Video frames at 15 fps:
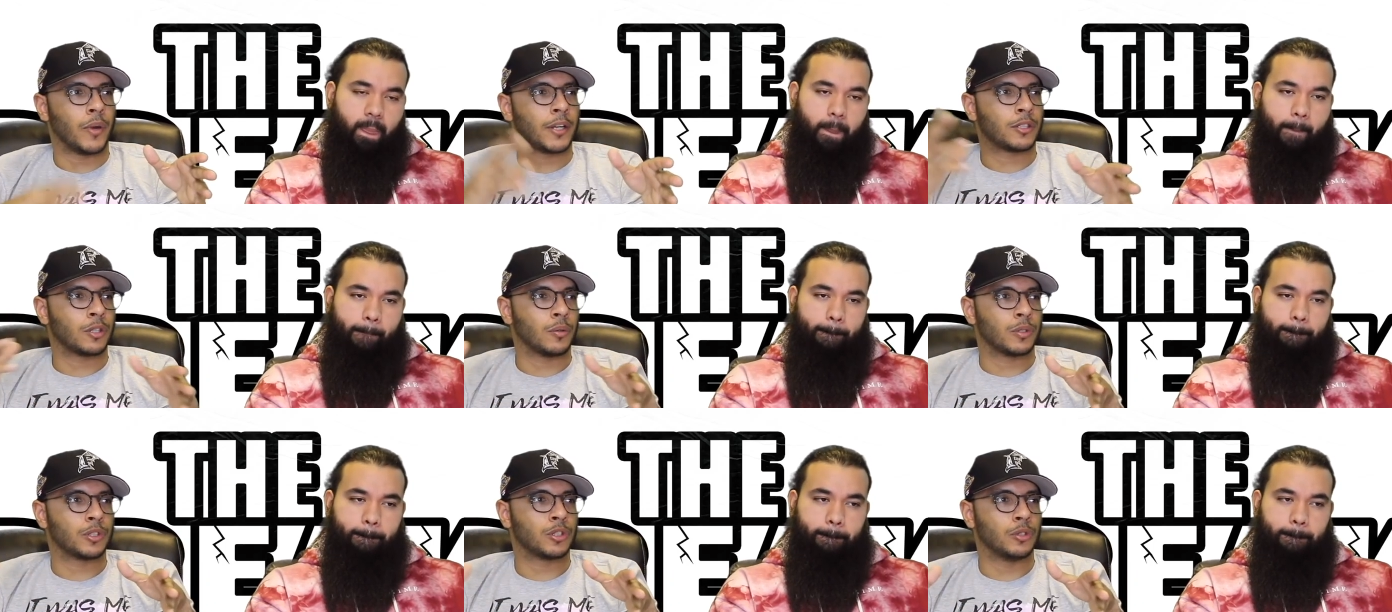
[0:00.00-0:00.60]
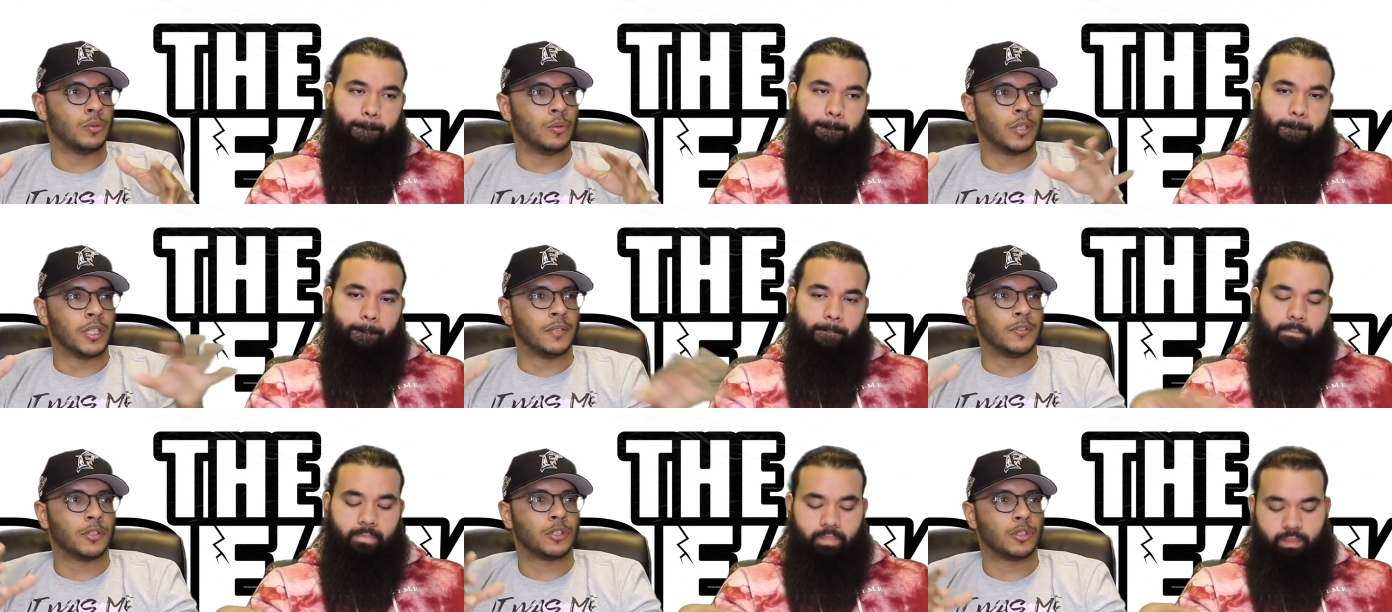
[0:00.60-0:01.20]
Speaker 1: retro a shoe,
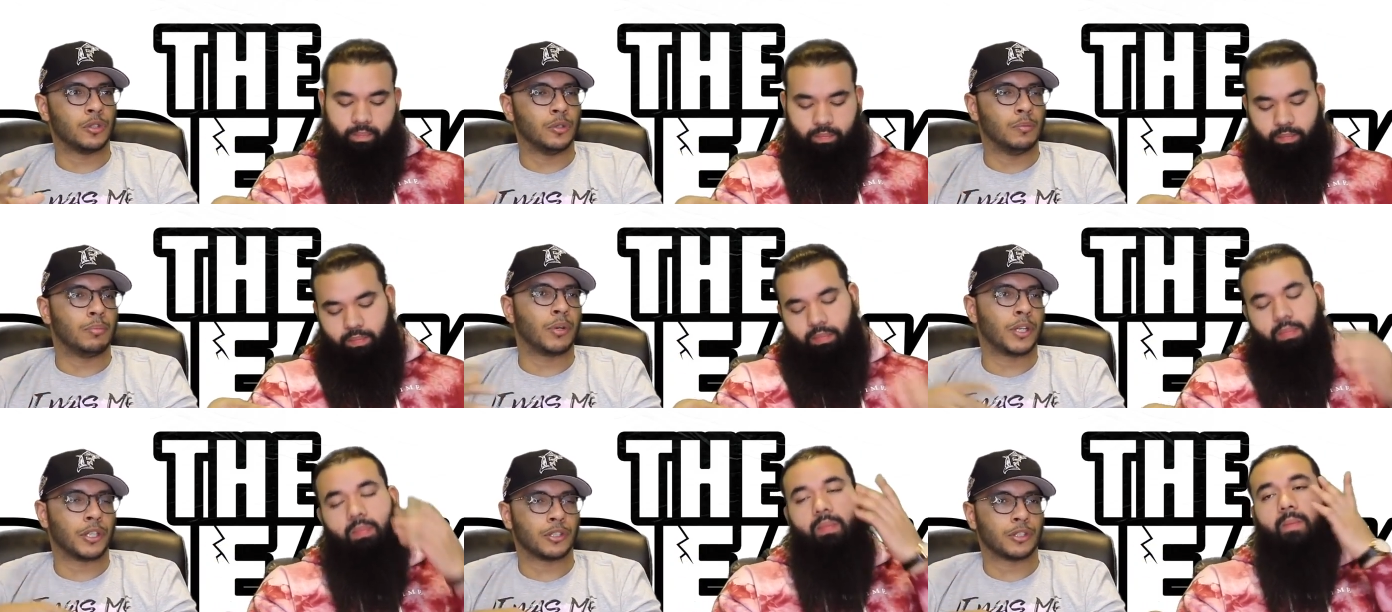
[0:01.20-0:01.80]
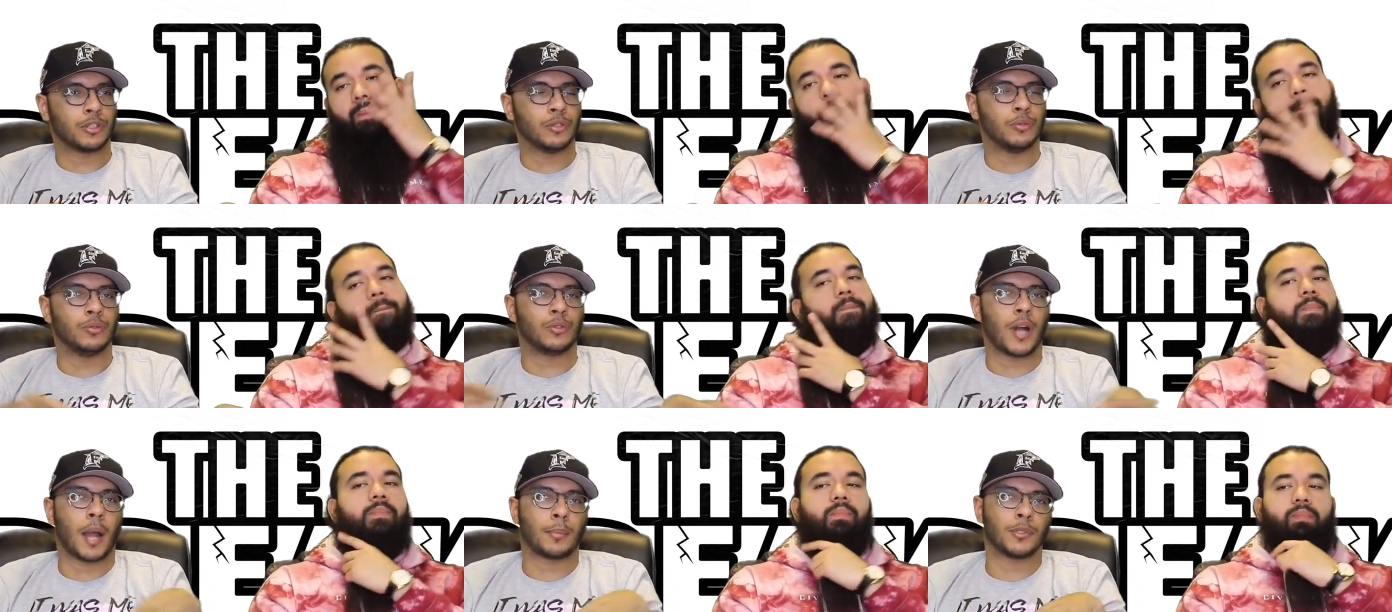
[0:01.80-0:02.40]
leave a shoe, bring a shoe,
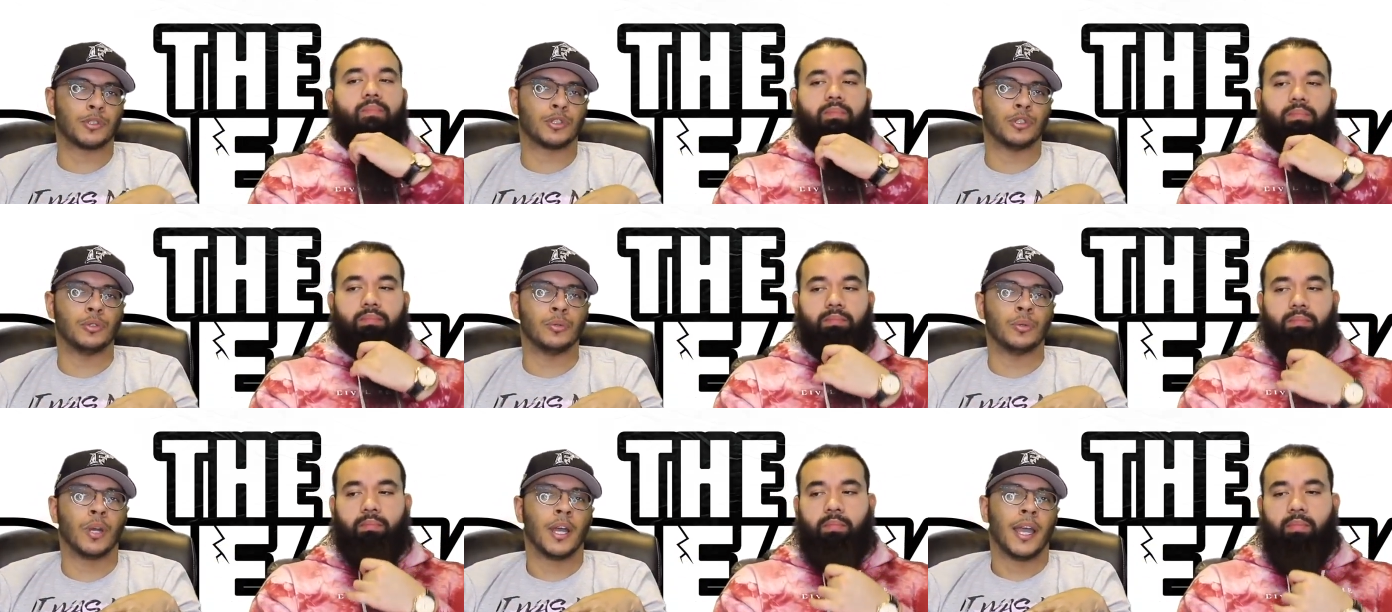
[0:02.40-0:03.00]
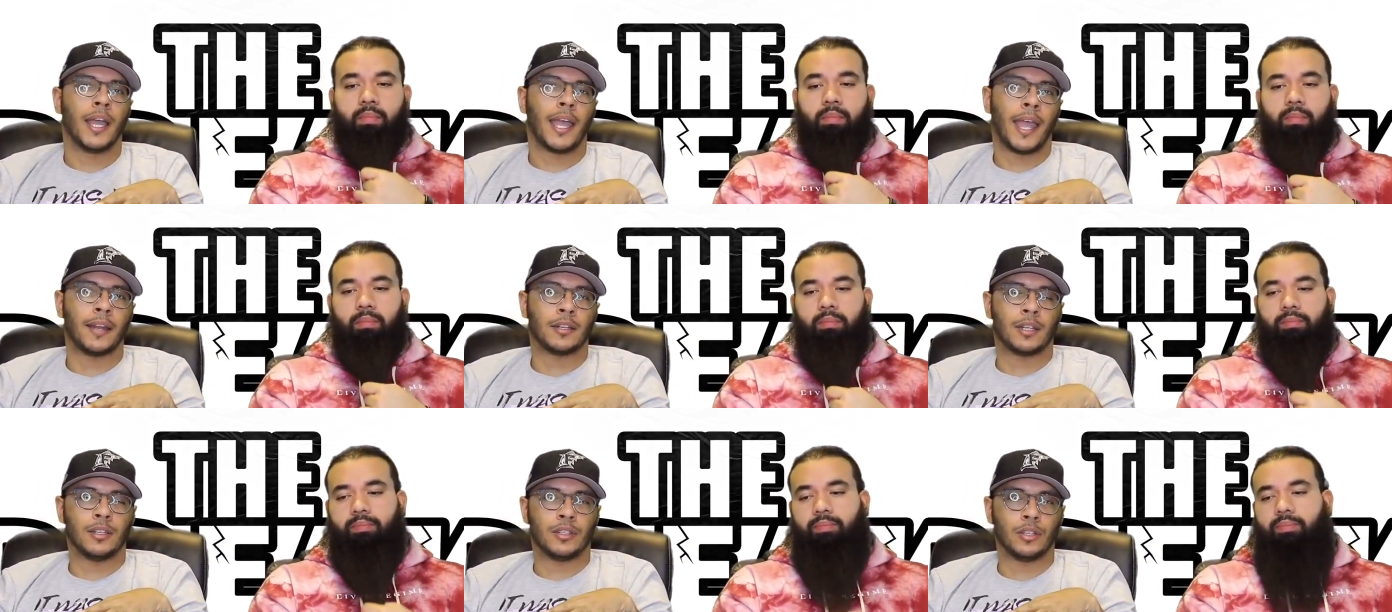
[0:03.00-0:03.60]
drop a shoe,
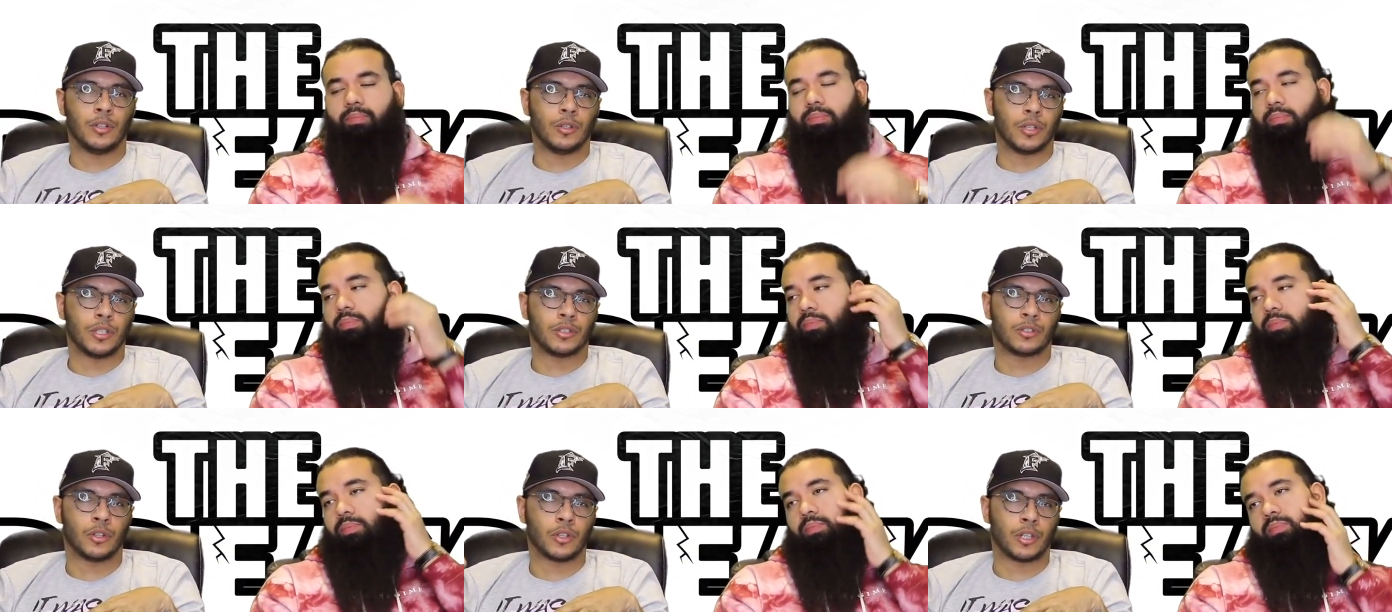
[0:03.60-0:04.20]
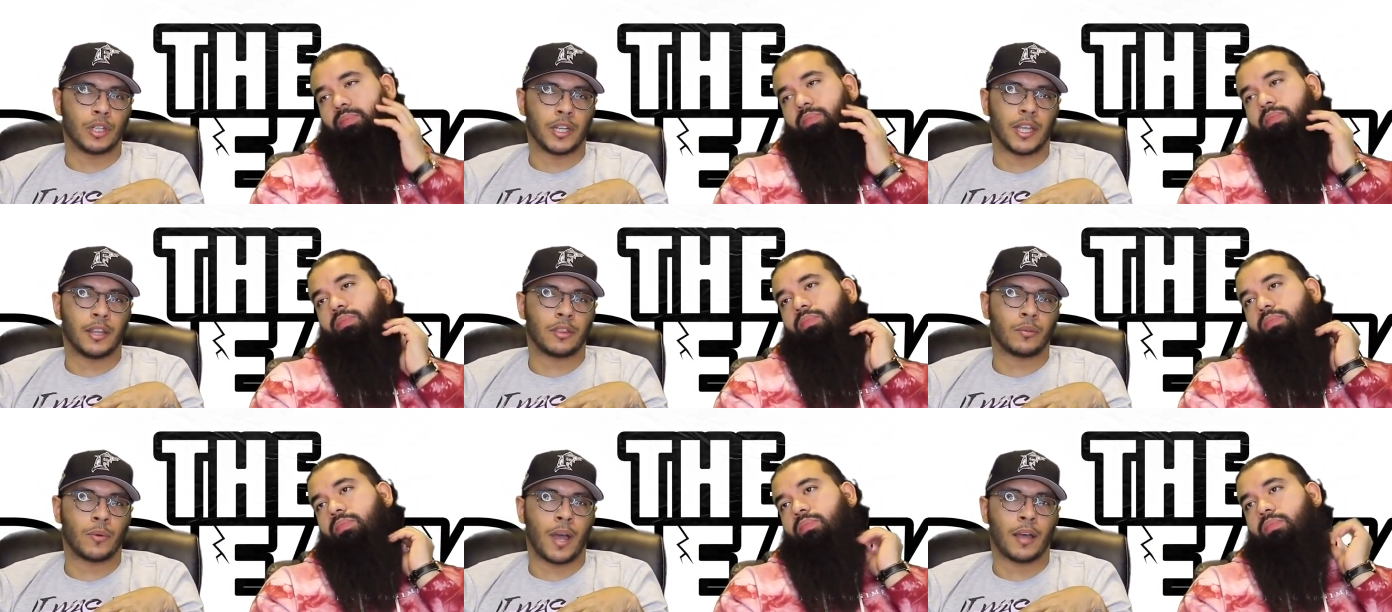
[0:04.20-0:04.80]
and continually
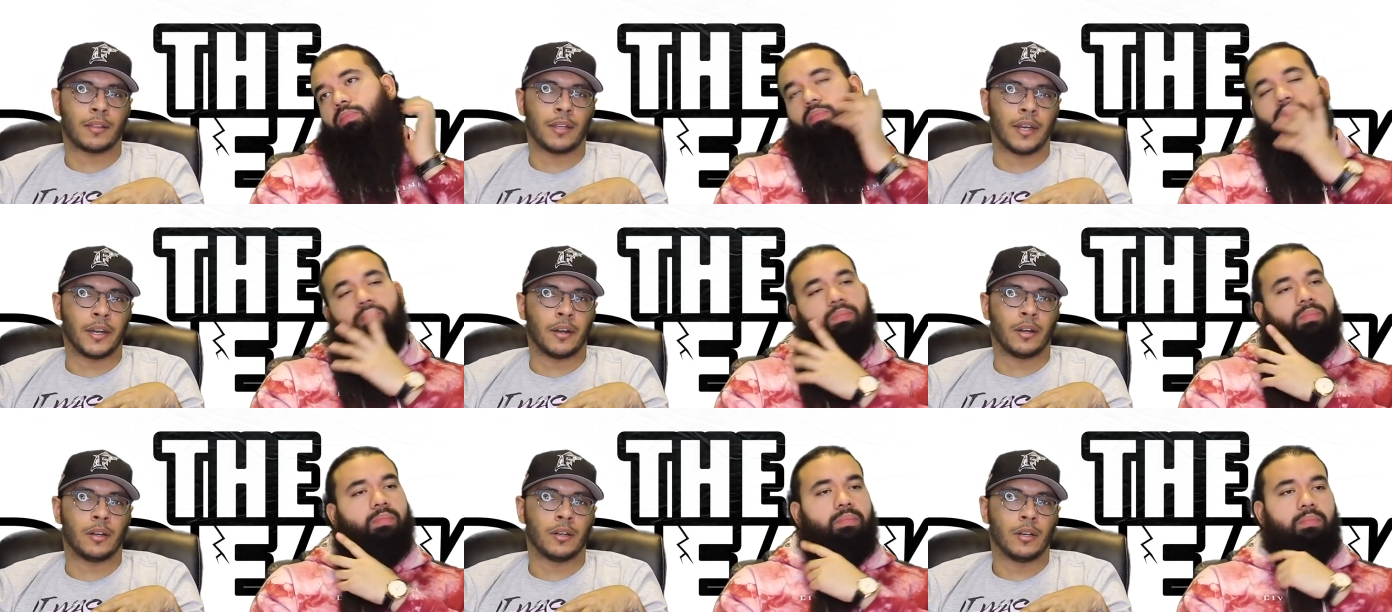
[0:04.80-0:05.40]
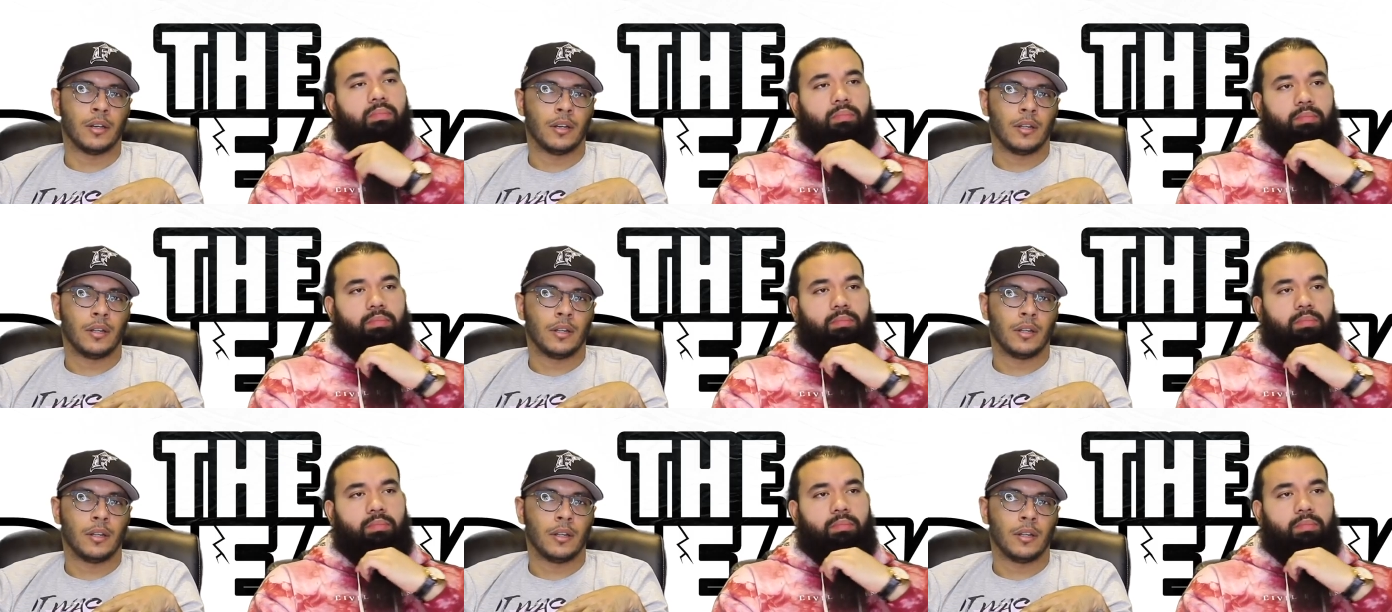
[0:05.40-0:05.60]
circulate throughout their